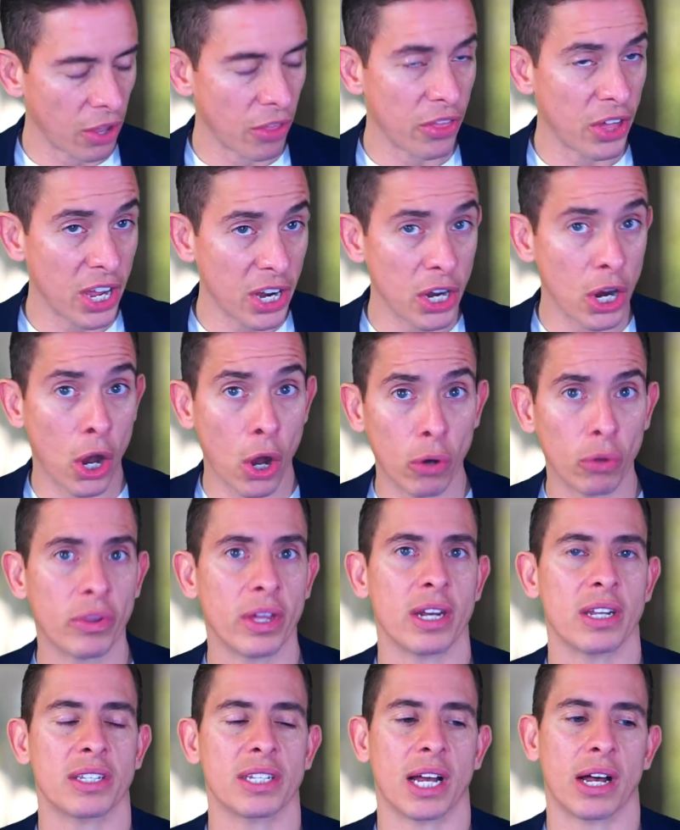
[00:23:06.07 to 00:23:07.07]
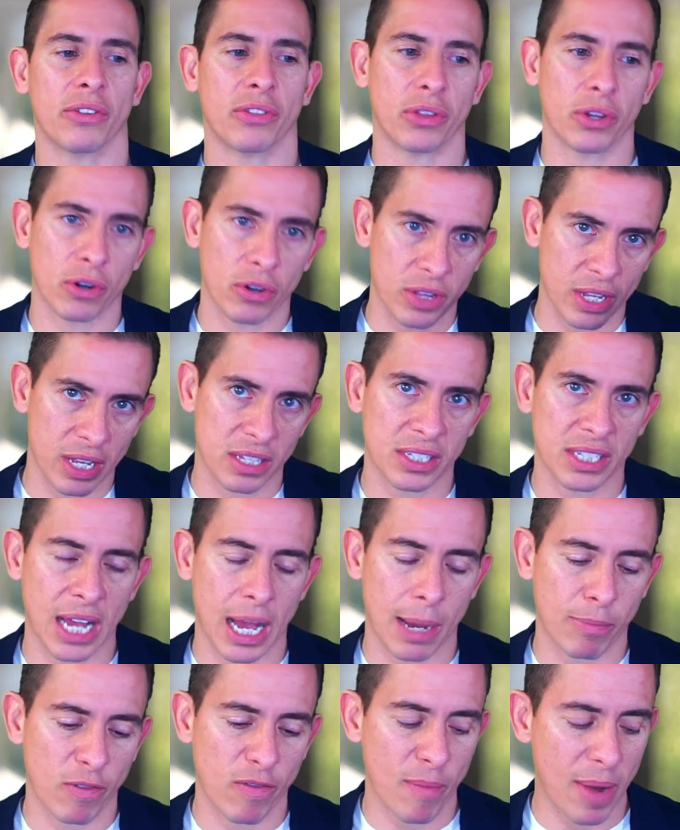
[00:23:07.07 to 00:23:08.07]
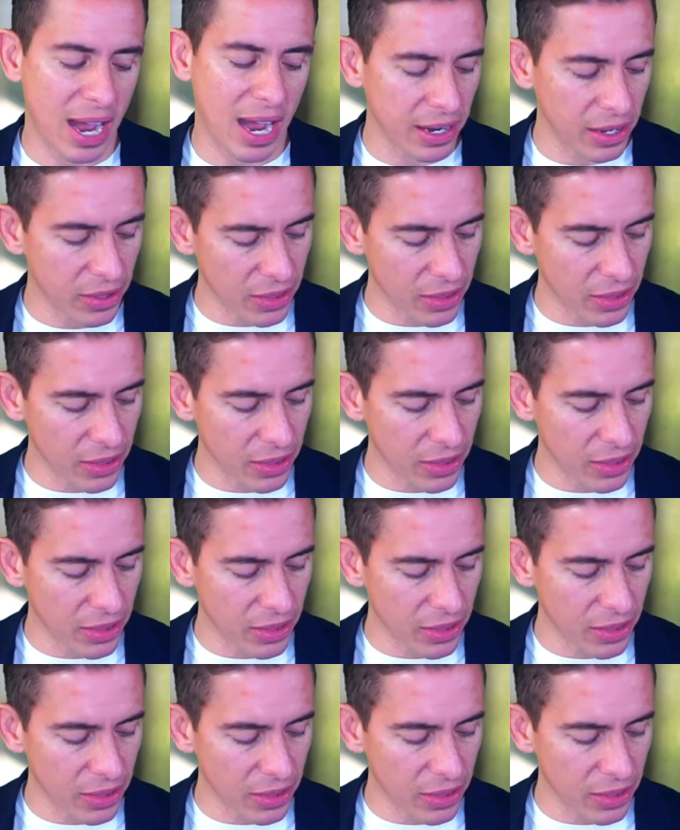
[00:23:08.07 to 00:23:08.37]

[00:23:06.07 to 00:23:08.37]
they know that it's out there and that's top of mind.